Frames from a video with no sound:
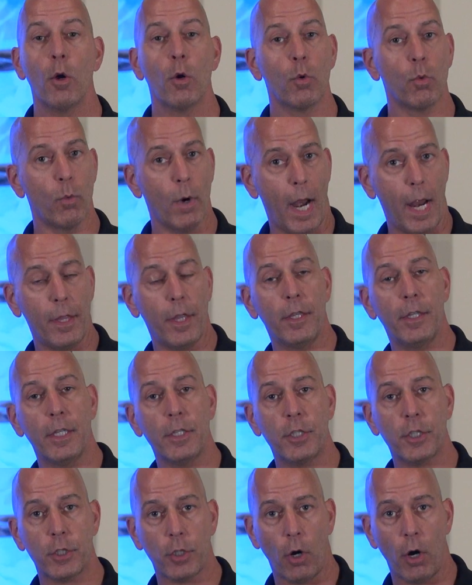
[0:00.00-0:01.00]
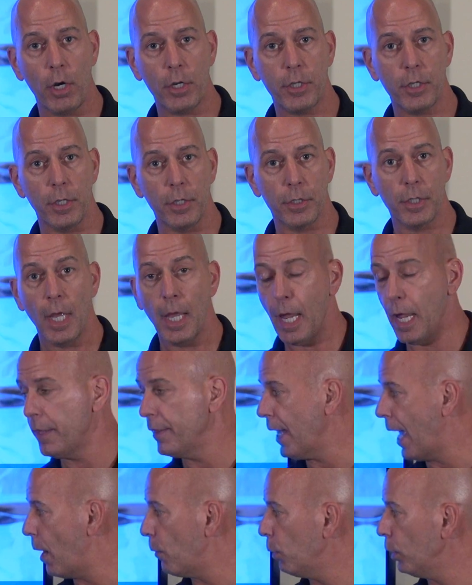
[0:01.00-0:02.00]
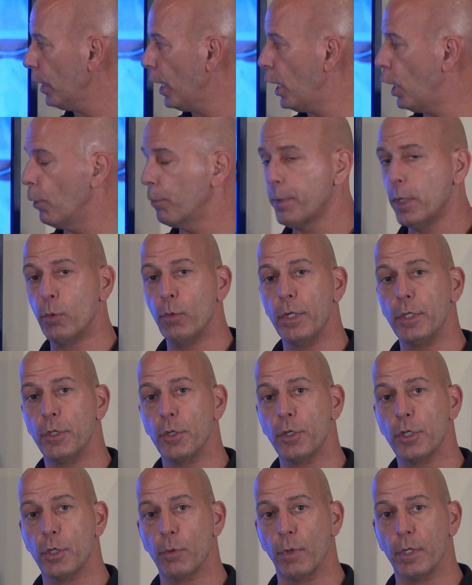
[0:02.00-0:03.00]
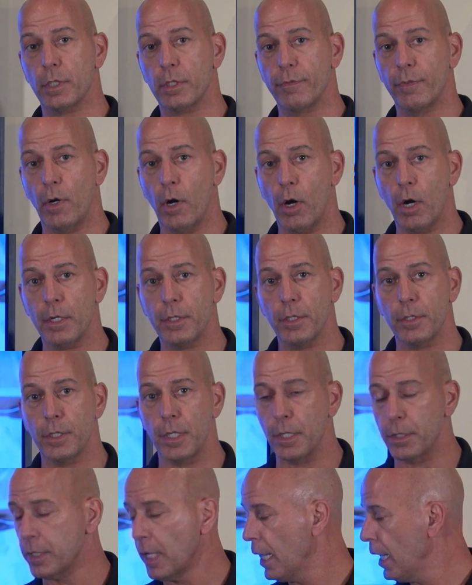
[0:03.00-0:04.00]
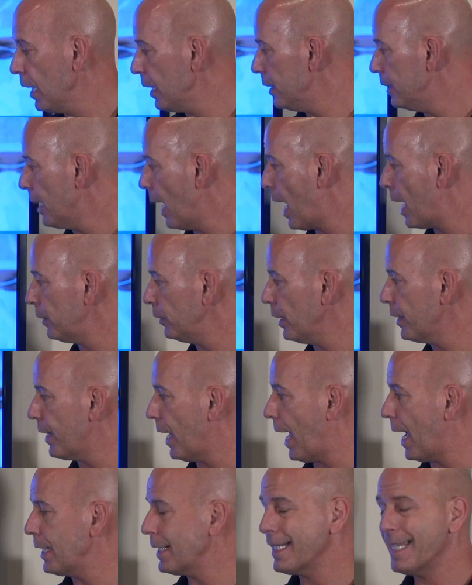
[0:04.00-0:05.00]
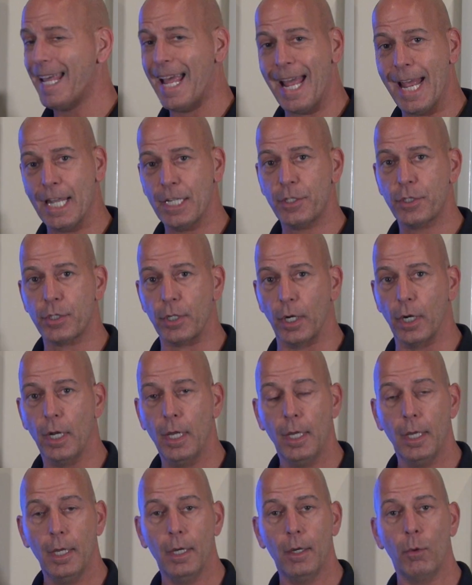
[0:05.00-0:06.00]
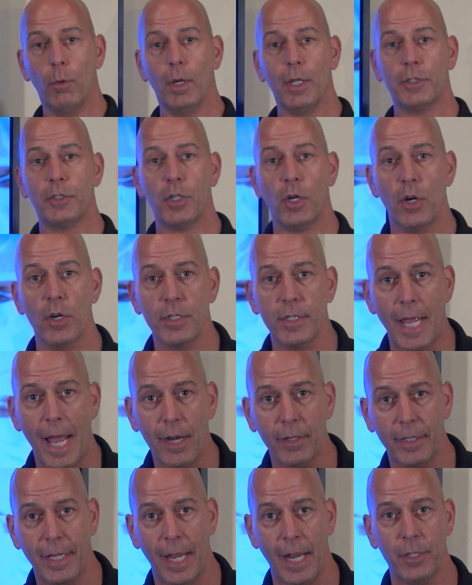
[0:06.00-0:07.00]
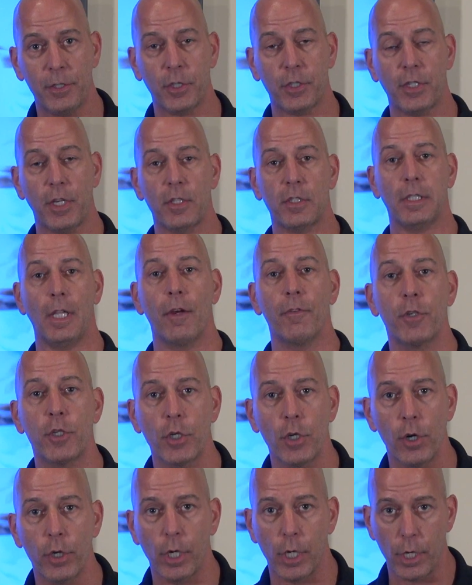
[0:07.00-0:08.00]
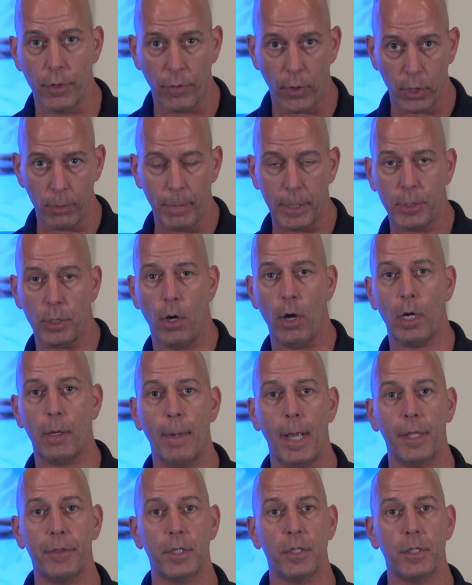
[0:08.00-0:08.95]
rather than starches, and that will help you reduce your risk for heart disease. Not only that, cancer. Well, it turns out cancer cells love sugar. You've heard me talk about